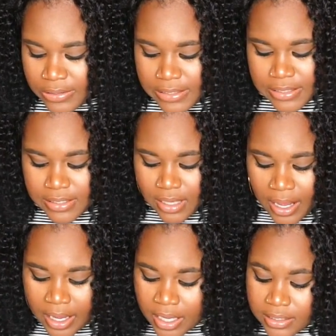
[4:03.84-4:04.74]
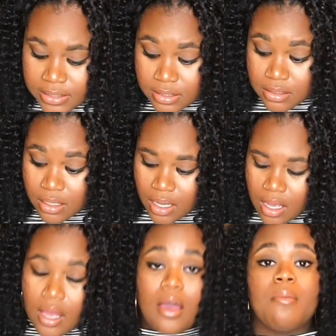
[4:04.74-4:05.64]
on the site
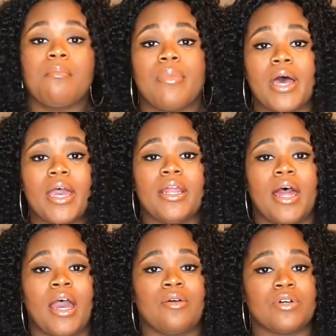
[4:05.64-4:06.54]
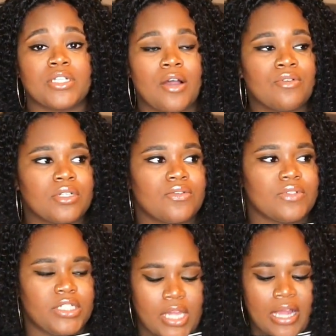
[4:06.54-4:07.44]
but I wish I would have
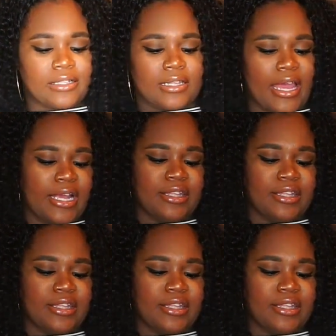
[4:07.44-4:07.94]
checked like